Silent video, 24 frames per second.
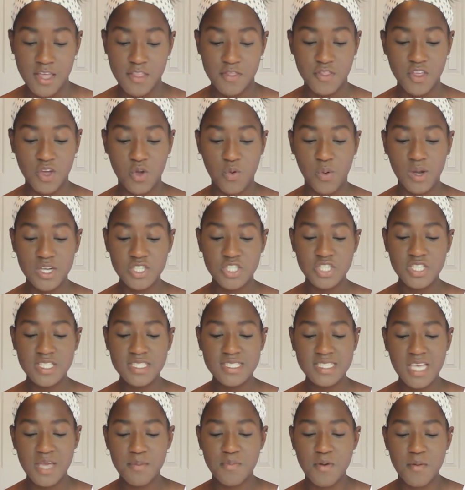The
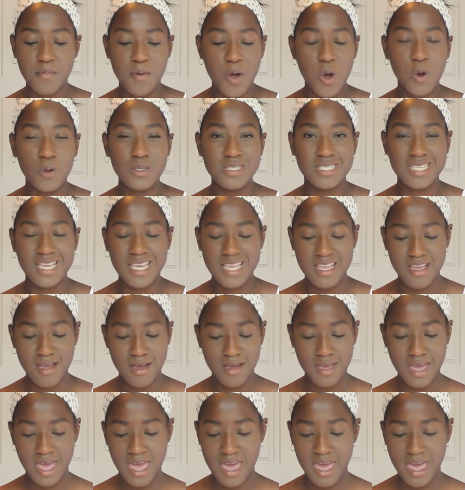questions I proposed at a young